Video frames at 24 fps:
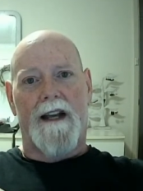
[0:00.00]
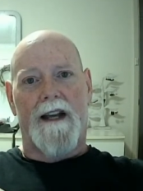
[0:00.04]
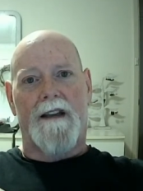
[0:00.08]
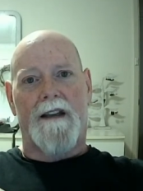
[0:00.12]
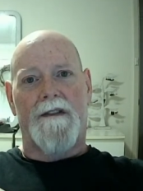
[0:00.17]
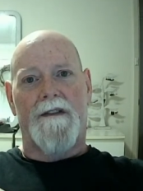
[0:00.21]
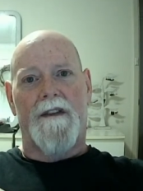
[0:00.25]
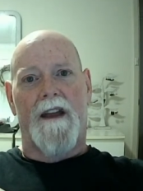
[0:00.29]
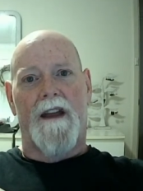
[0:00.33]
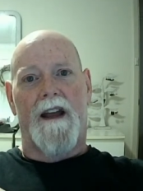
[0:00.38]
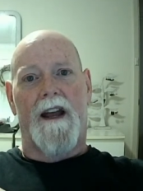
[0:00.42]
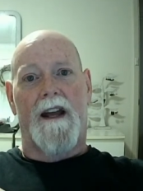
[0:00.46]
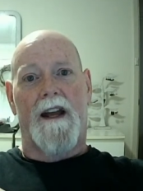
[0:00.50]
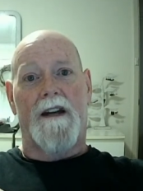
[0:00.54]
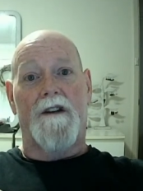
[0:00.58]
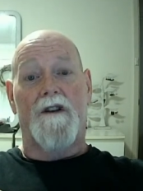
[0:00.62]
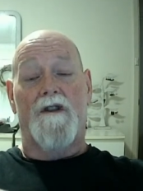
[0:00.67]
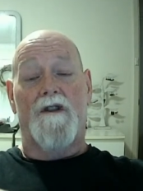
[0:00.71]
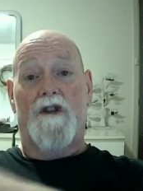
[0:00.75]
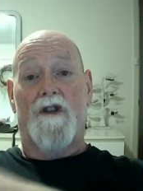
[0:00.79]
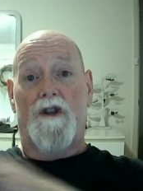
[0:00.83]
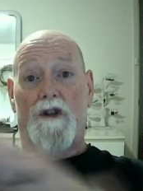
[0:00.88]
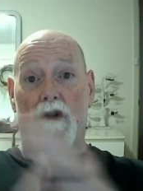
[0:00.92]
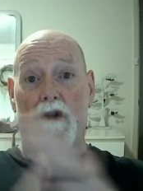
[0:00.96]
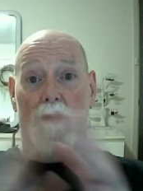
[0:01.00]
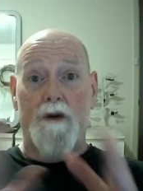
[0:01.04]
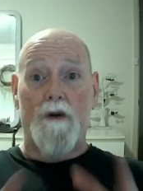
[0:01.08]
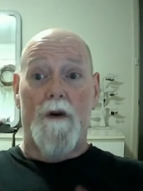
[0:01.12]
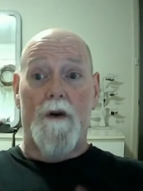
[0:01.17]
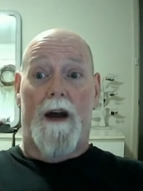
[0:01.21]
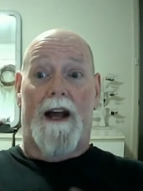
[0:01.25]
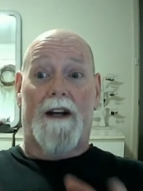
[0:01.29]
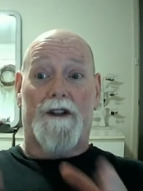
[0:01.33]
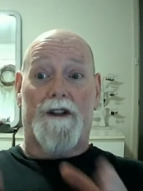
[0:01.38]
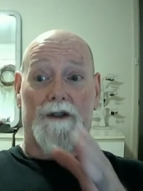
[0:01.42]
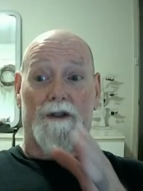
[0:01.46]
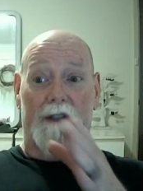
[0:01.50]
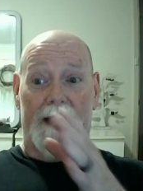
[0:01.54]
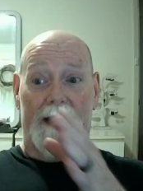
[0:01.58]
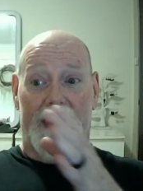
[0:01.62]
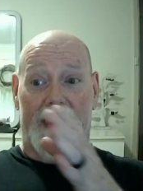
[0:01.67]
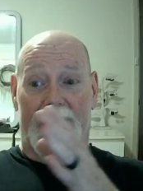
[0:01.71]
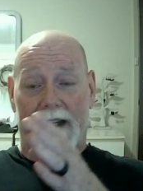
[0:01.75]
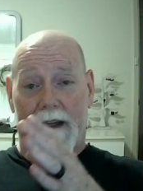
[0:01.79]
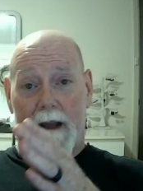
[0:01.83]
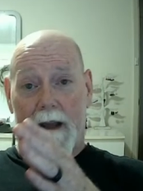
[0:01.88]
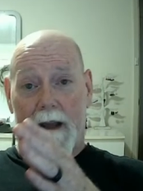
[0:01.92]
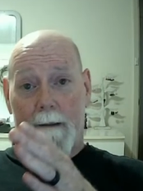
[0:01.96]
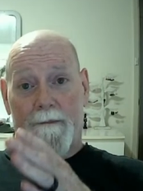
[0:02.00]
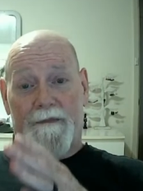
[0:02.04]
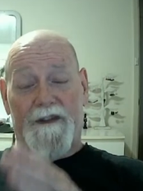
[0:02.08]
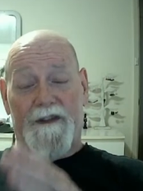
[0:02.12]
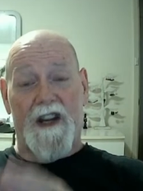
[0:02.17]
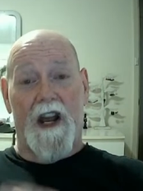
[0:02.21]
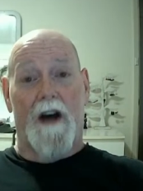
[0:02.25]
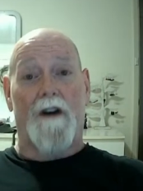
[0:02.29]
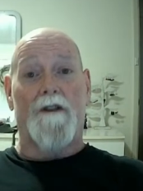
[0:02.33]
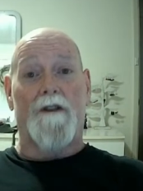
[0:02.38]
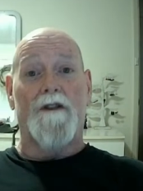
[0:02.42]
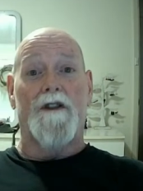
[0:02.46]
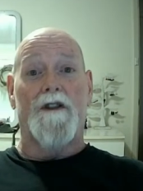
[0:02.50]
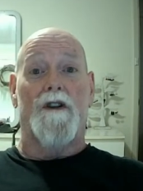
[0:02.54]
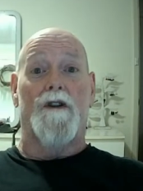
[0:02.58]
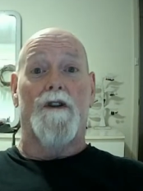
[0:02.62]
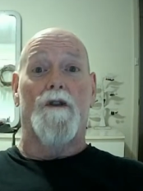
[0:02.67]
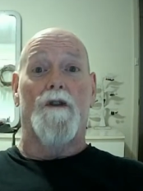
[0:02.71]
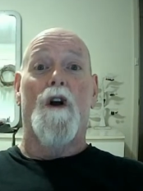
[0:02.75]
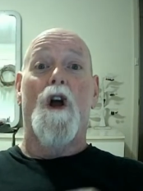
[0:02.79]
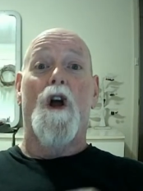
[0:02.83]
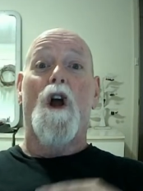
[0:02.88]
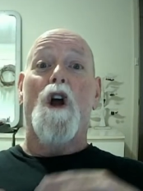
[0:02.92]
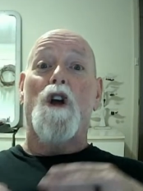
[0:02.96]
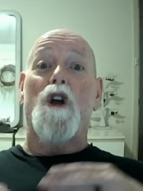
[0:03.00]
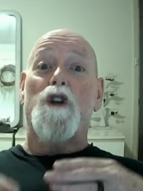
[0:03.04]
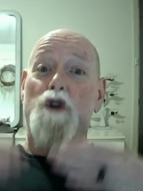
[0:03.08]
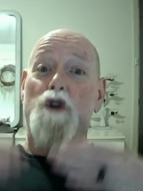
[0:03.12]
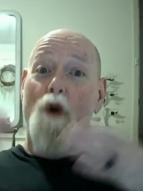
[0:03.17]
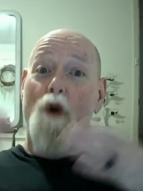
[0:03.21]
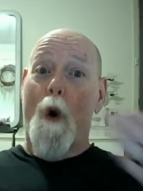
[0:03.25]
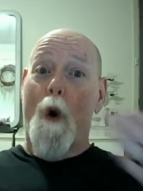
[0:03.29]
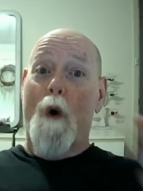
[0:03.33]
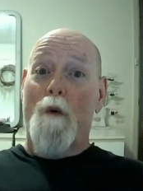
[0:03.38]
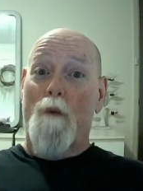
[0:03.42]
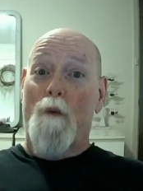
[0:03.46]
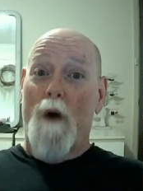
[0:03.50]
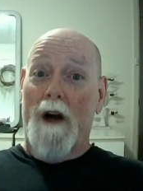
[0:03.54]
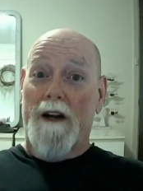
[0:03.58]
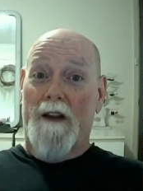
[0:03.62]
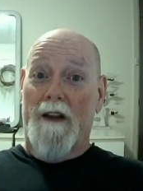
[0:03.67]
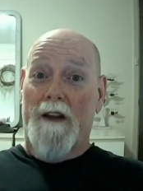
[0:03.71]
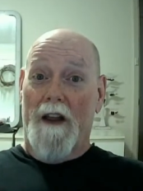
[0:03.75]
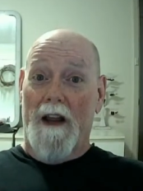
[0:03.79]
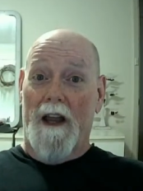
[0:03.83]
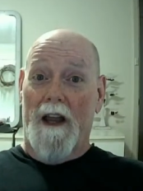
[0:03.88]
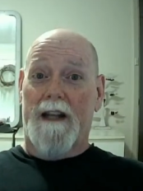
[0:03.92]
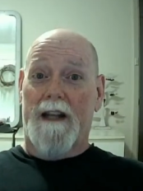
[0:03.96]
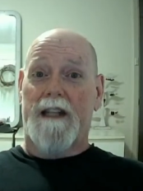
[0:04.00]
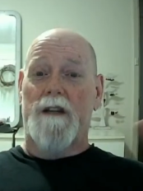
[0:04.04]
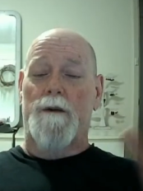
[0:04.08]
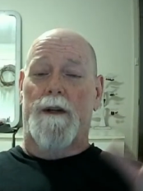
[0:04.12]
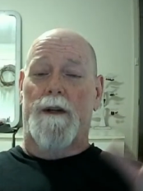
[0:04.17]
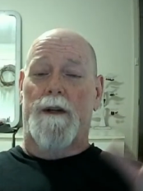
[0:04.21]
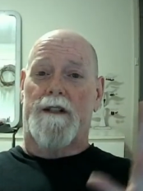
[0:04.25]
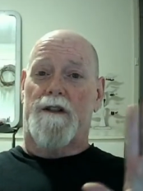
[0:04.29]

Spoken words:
and you actually had them tell you you're one of the lucky ones.